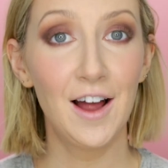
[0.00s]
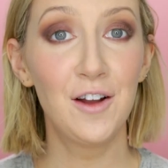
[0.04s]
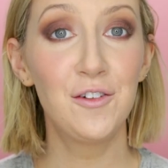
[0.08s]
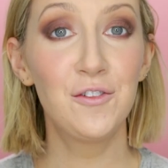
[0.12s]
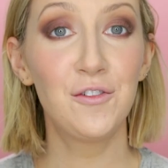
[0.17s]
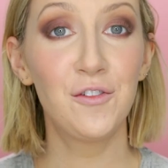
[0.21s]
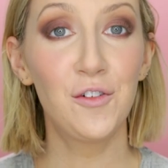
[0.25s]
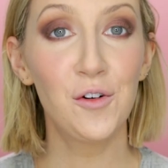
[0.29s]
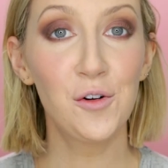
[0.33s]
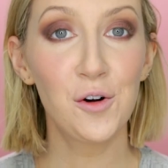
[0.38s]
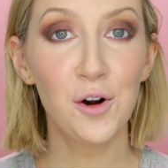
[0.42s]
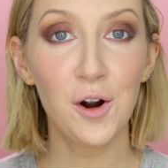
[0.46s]
And
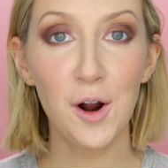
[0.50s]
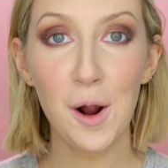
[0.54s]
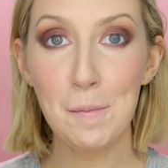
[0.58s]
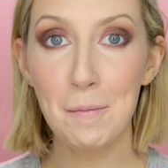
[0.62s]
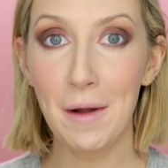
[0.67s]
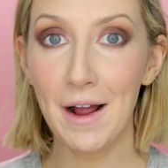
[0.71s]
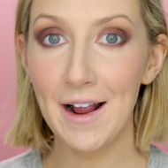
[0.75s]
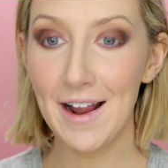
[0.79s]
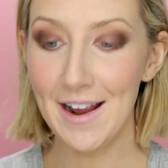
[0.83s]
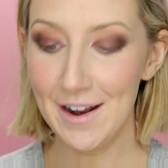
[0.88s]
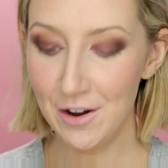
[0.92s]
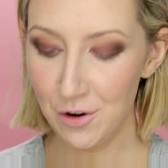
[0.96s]
for
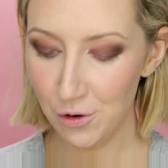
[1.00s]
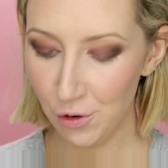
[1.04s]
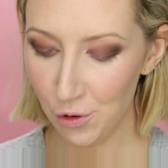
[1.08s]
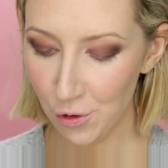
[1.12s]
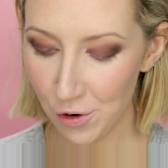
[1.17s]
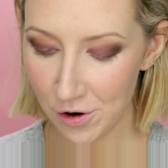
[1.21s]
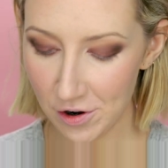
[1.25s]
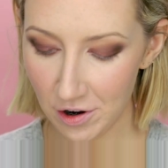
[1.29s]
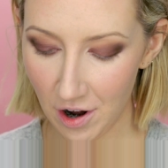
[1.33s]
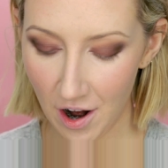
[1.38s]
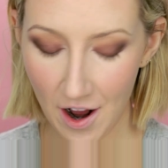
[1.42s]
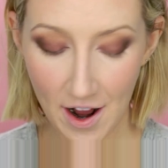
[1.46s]
my inner
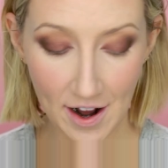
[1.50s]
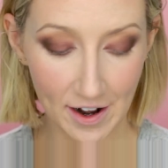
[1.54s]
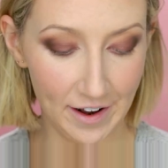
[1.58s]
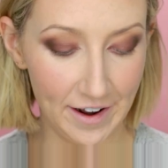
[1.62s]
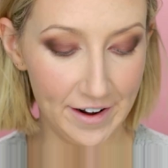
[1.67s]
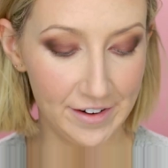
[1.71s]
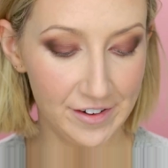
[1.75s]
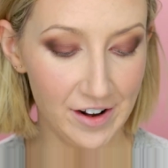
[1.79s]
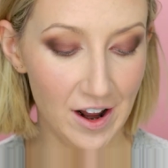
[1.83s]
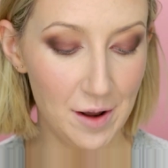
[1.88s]
corner highlight,